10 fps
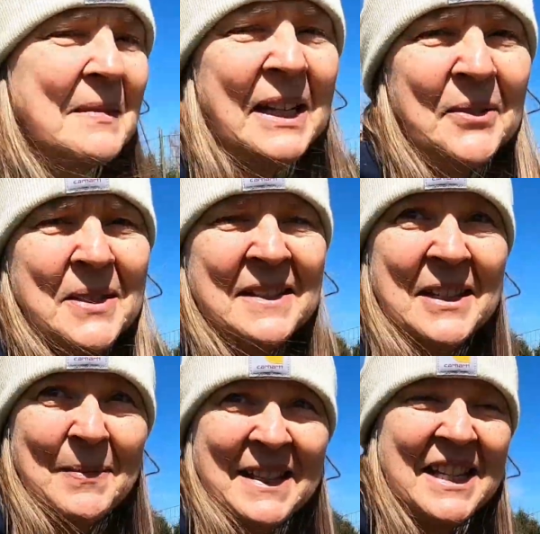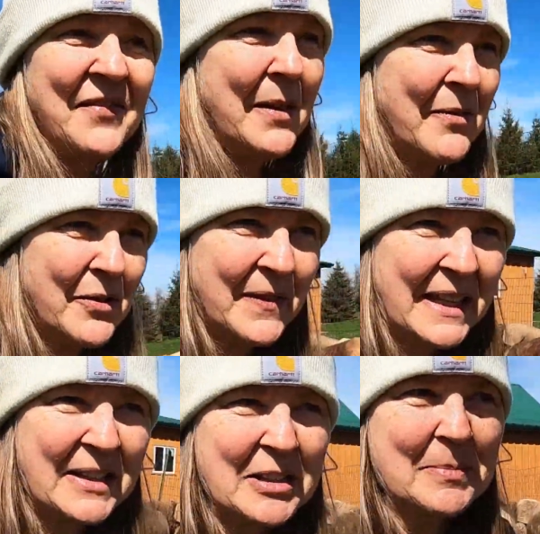I don't want to set myself up for
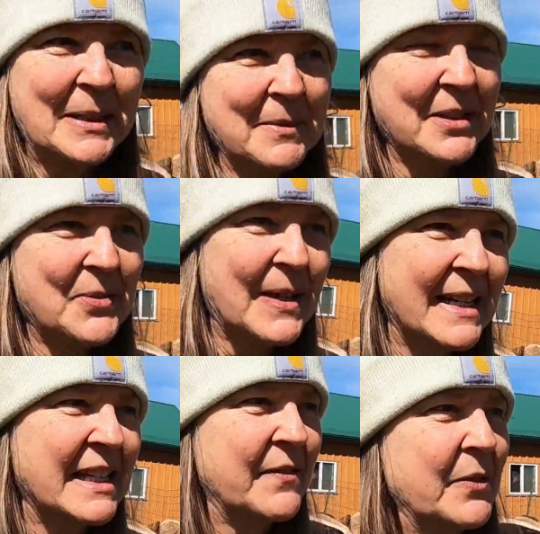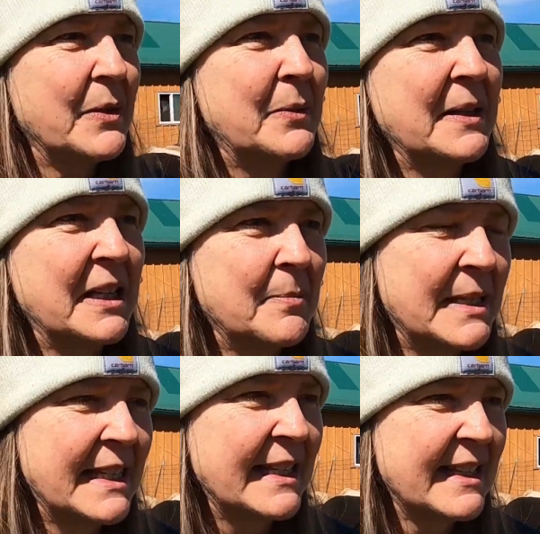failure, but I'm going to try and give you a quick
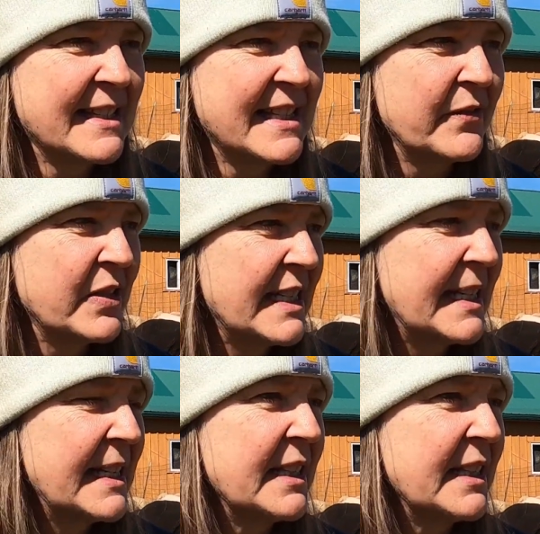update like this every day.